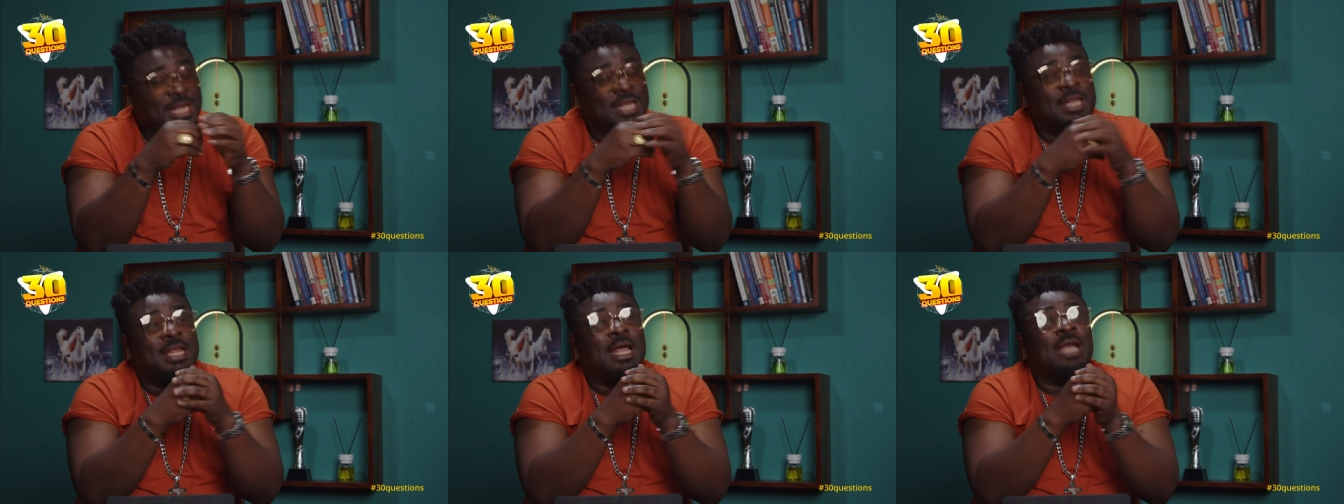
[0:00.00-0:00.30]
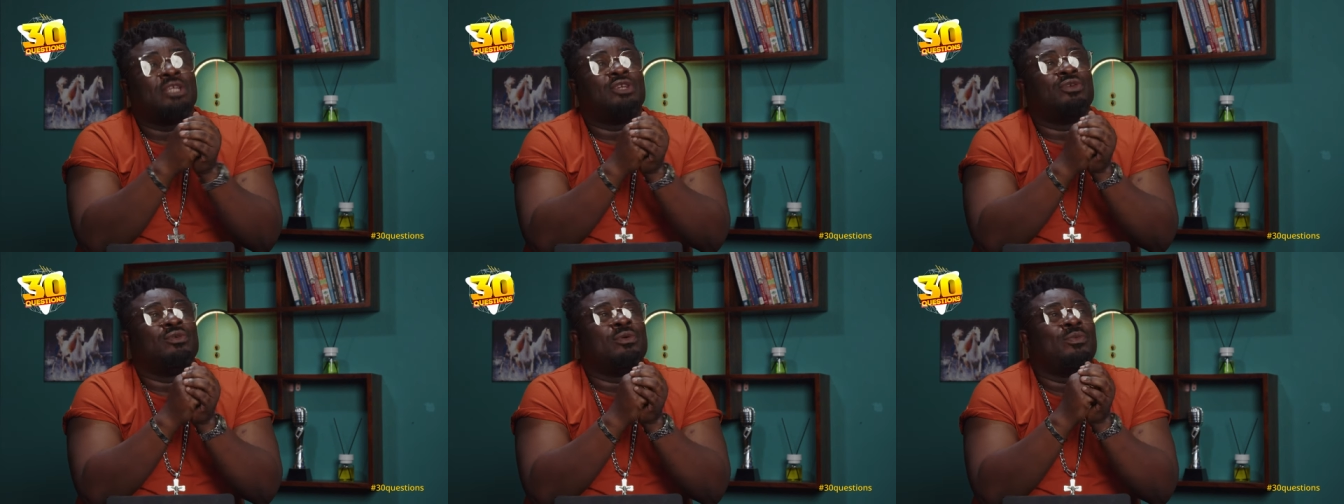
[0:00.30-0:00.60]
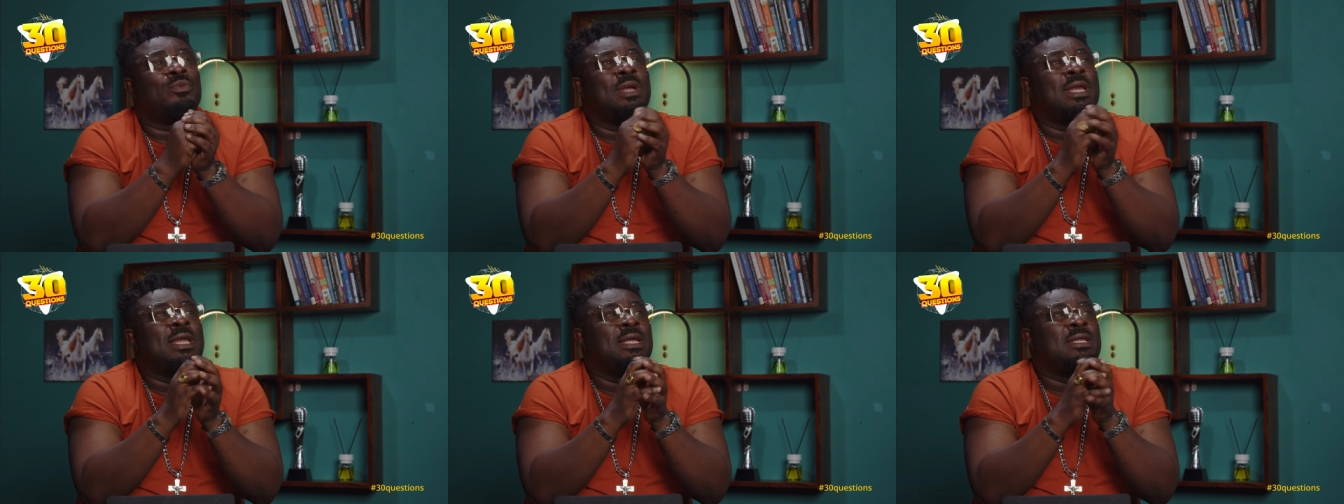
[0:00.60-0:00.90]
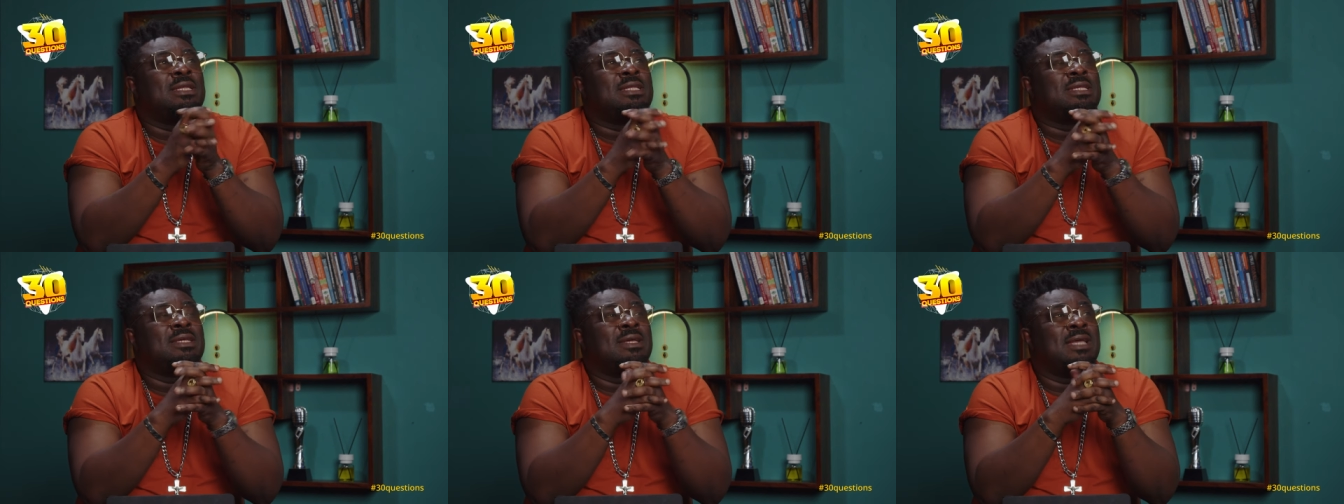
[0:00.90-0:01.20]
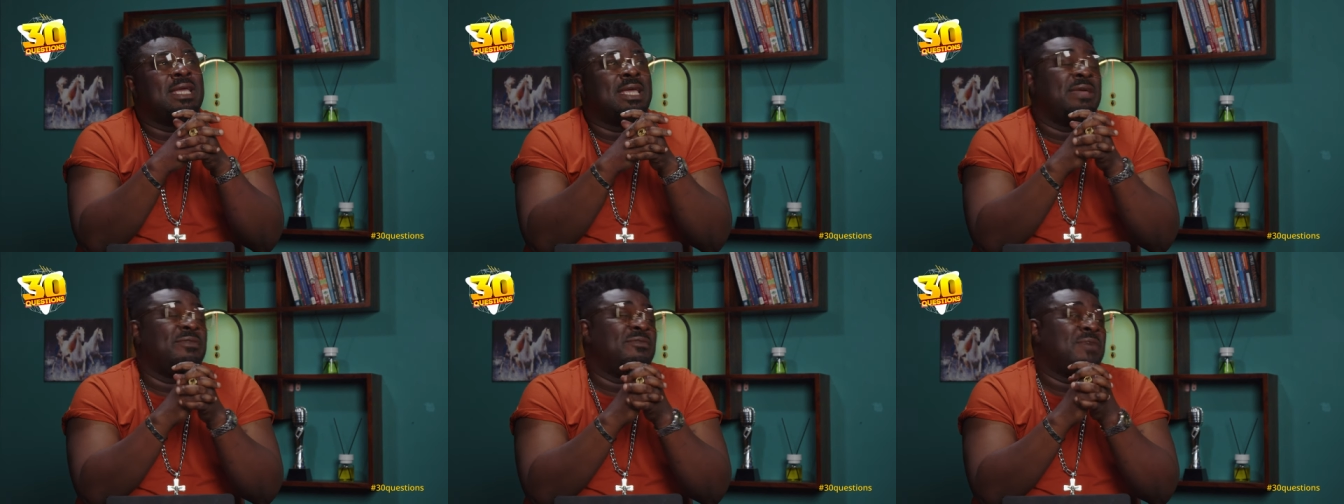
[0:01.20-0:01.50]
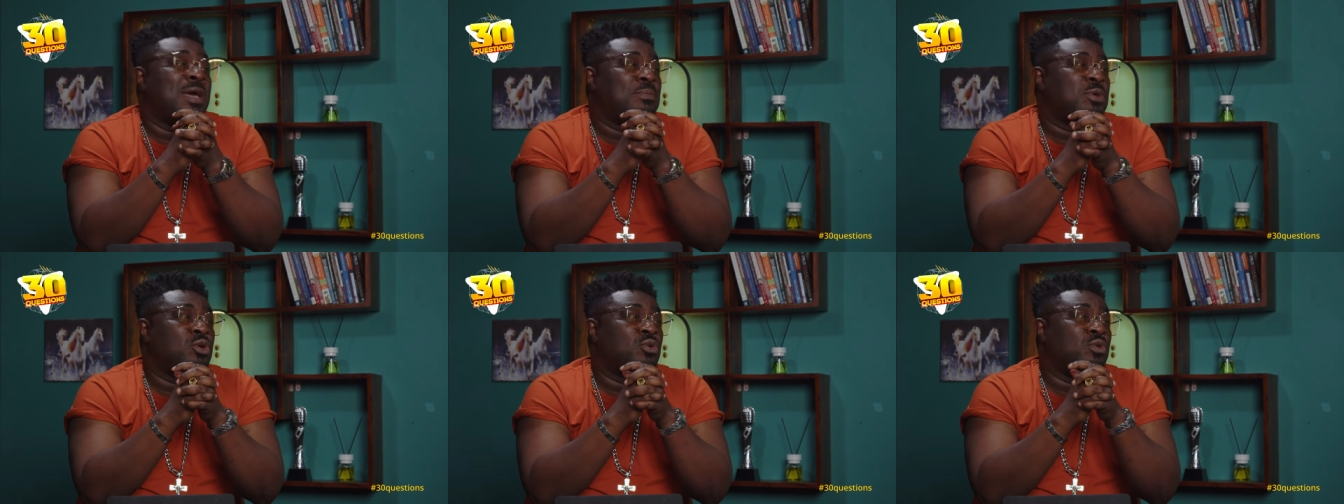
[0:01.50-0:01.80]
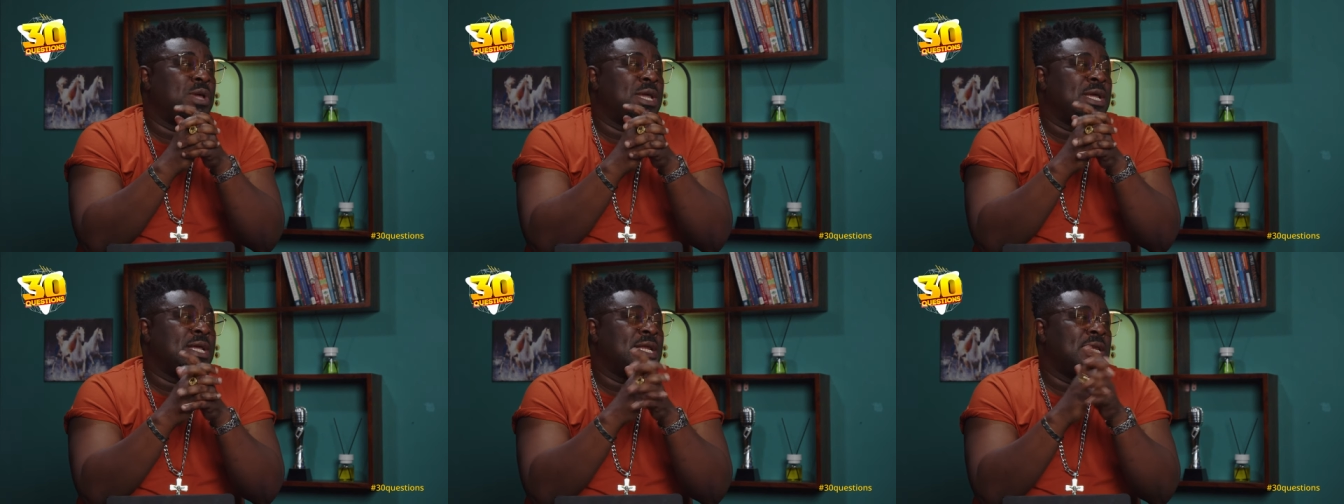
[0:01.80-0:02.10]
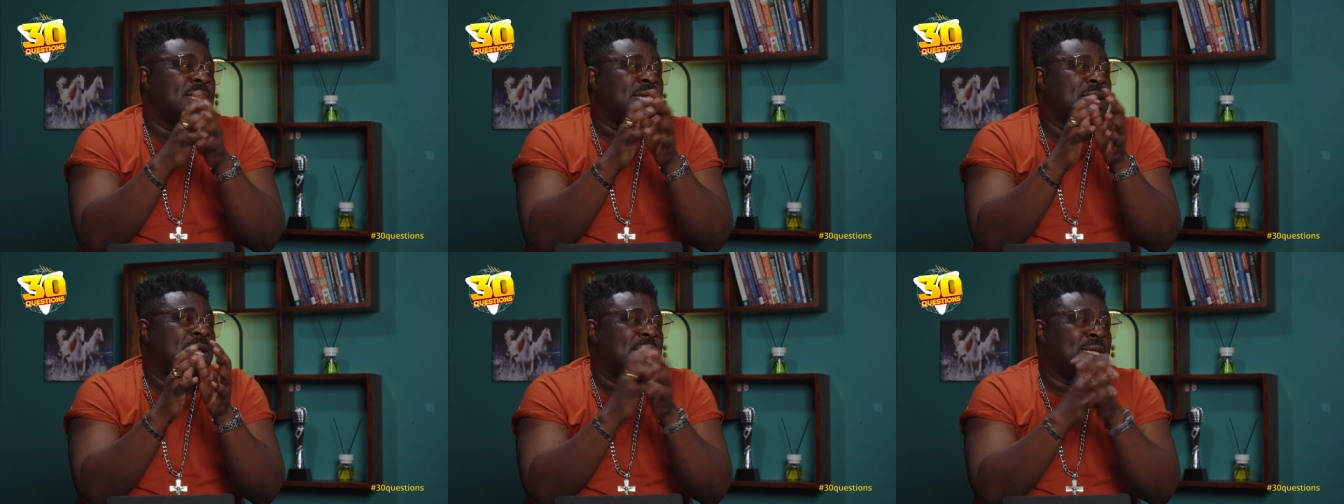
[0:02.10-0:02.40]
that you're willing to give up quickly